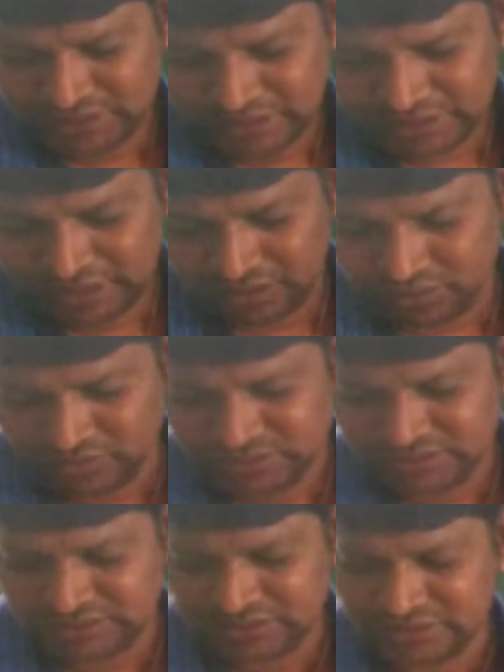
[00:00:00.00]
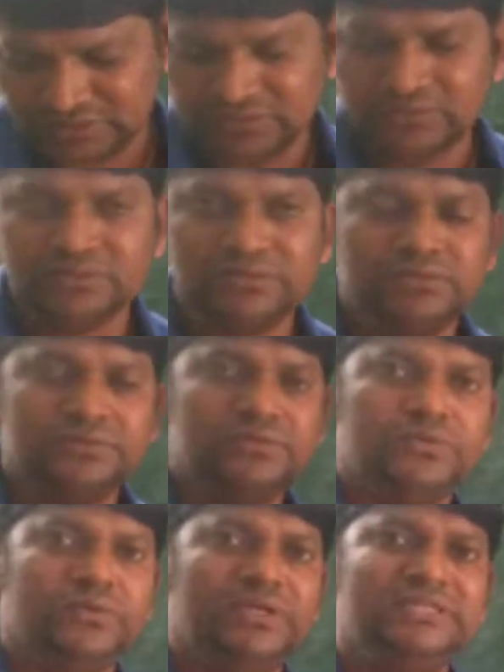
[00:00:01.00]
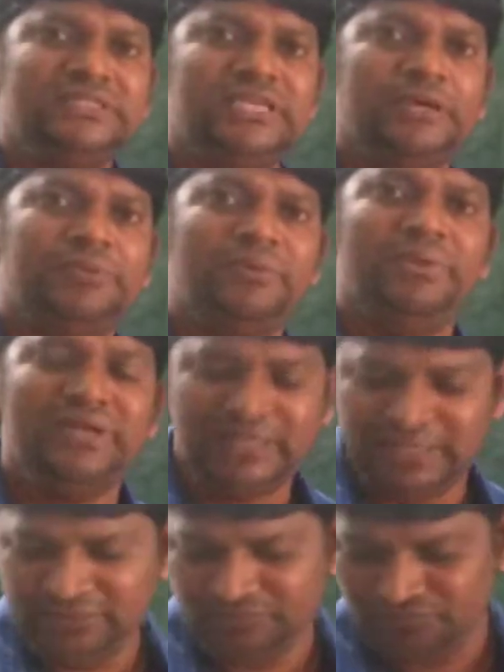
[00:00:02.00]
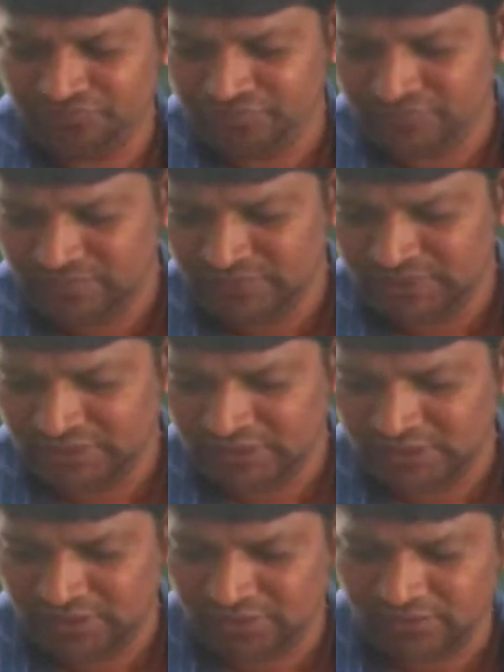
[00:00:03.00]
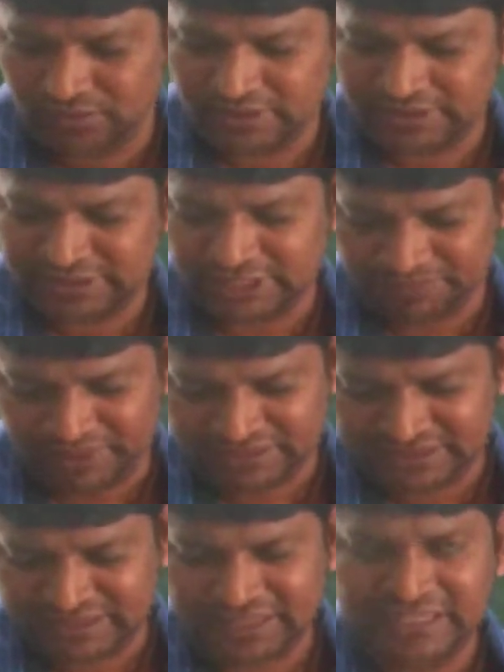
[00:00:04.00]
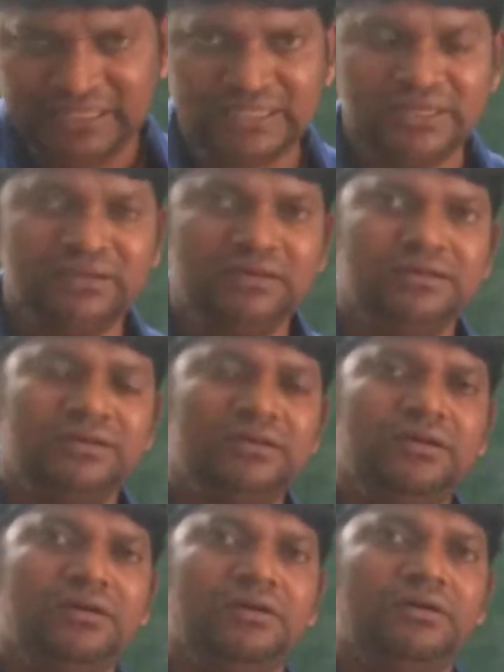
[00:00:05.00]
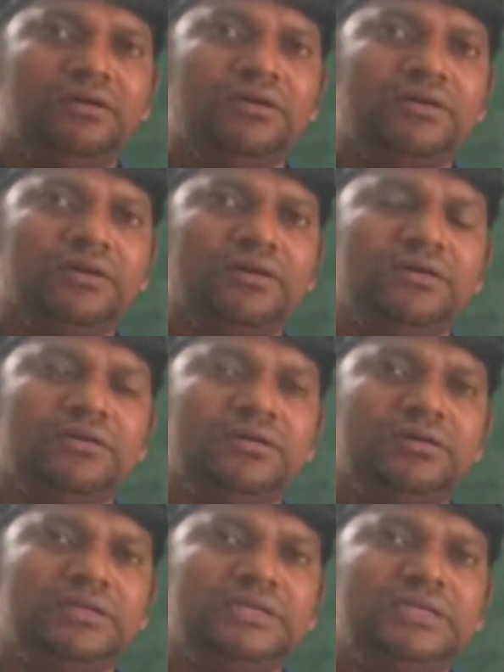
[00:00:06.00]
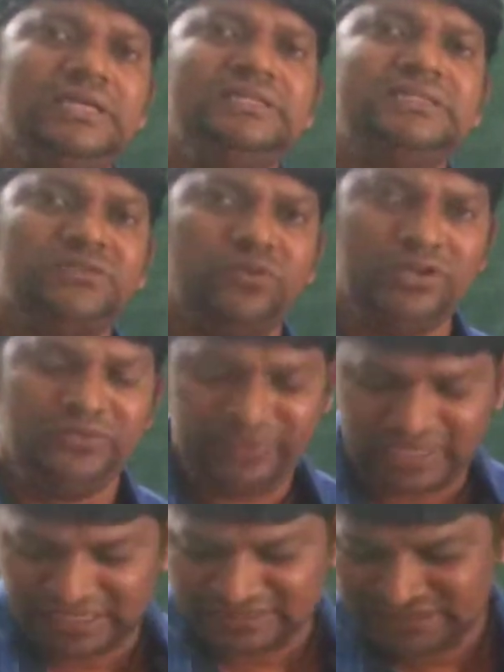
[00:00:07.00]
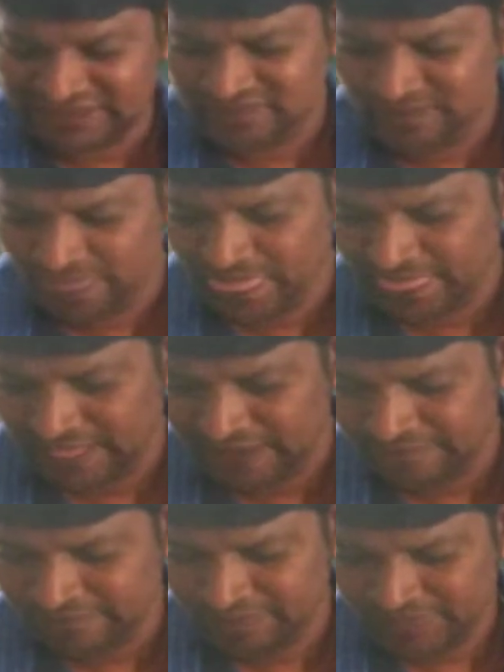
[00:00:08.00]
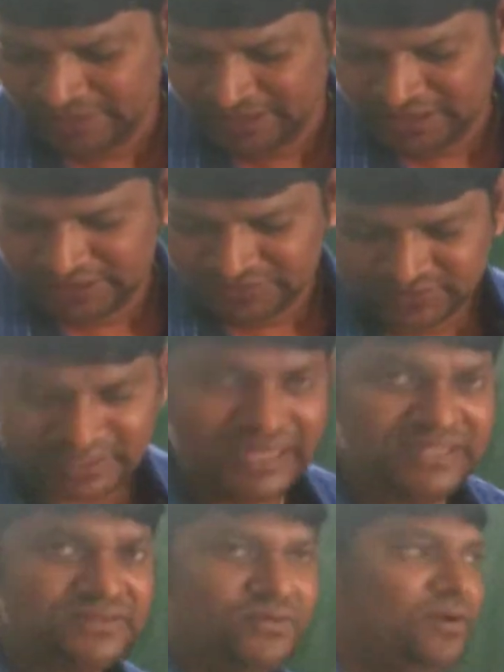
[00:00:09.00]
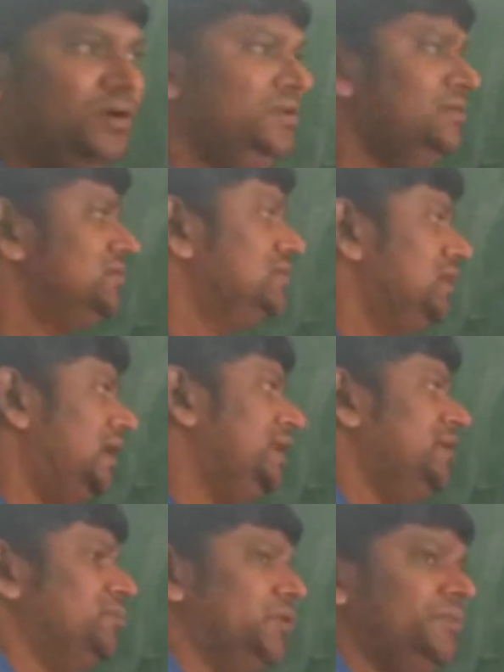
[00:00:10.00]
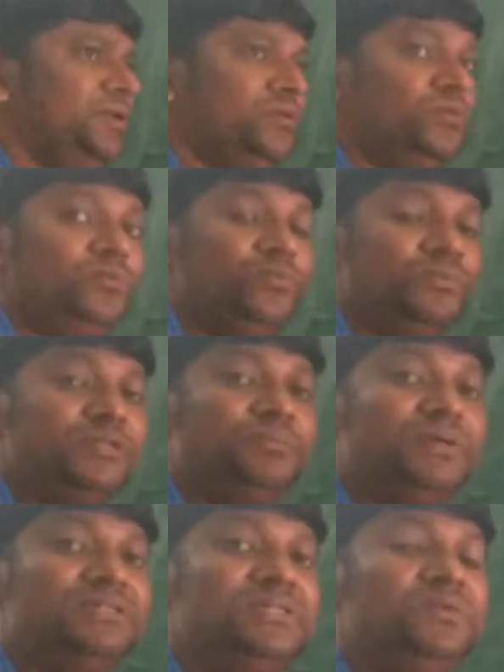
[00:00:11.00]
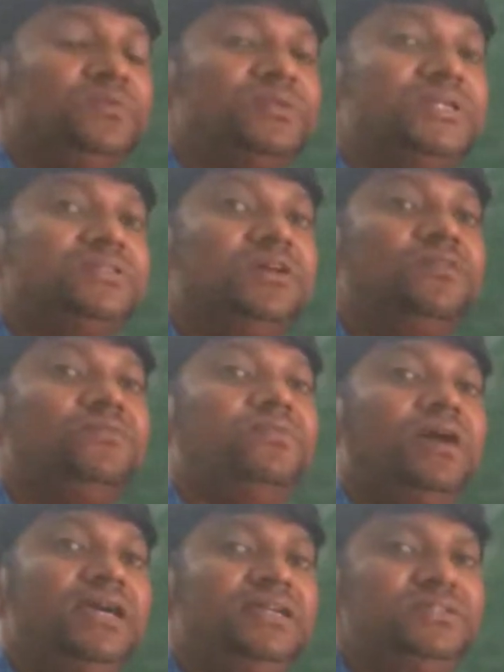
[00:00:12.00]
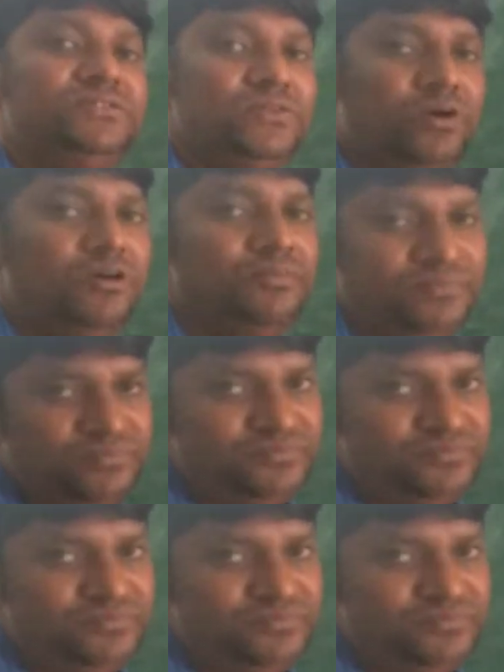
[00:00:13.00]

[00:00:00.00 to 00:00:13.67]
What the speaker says: in accordance to his capability or his capacity or his qualification. So that is called unemployment. The person does not find job.